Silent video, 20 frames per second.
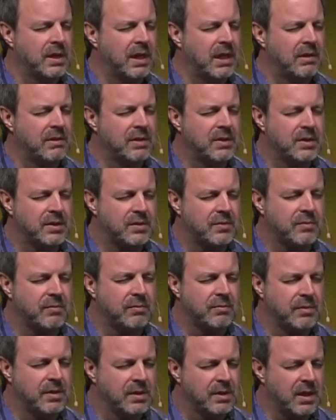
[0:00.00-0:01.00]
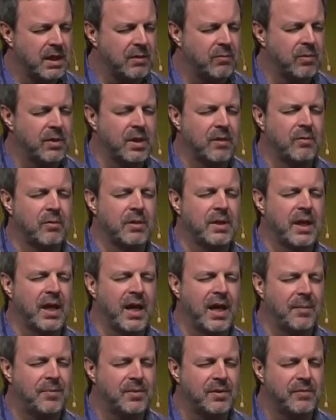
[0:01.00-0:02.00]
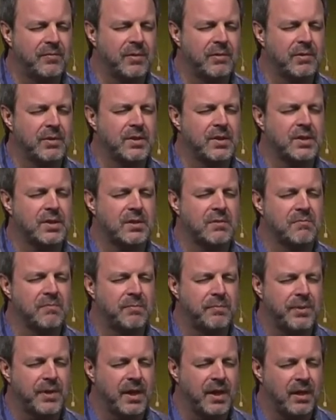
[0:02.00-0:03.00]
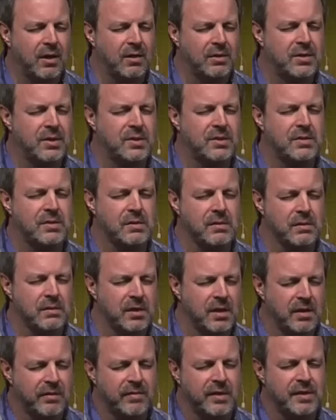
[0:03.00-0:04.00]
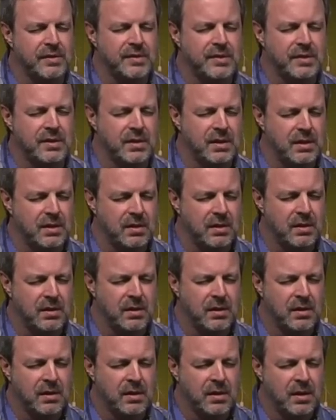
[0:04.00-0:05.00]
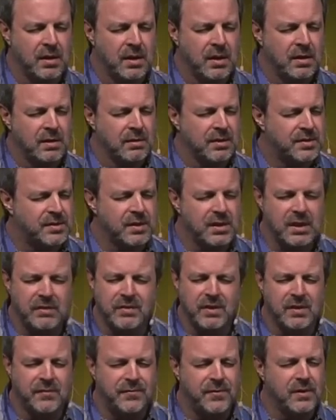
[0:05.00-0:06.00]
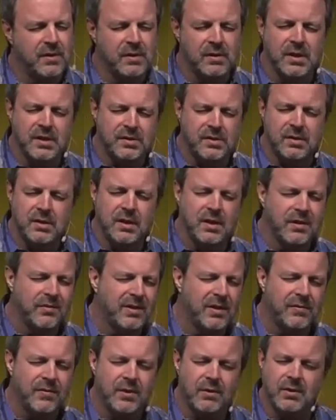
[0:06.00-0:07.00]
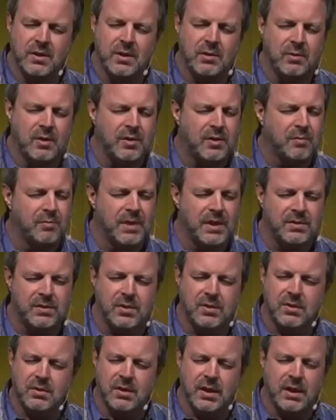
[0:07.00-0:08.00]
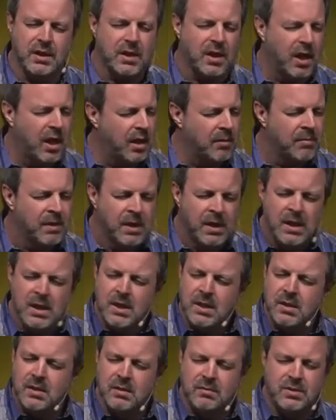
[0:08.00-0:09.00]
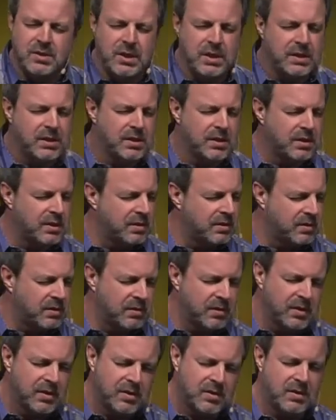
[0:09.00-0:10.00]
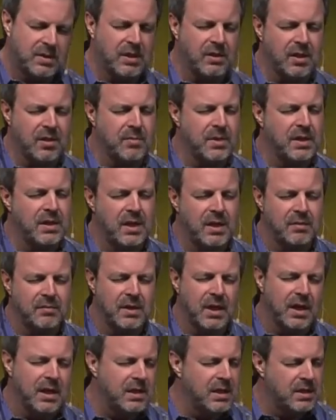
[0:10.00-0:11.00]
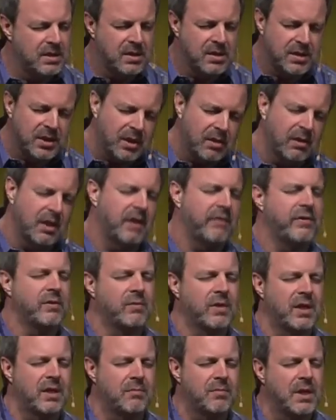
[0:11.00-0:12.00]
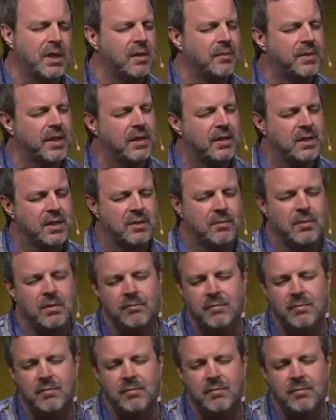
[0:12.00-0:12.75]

I would just, re- what would happen if we were just compelled just to love our city? Listen, even if you're listen, even if you don't agree with the message, you're like, I'm, you know, Jesus is, is telling me i I need to tell everyone I meet about him.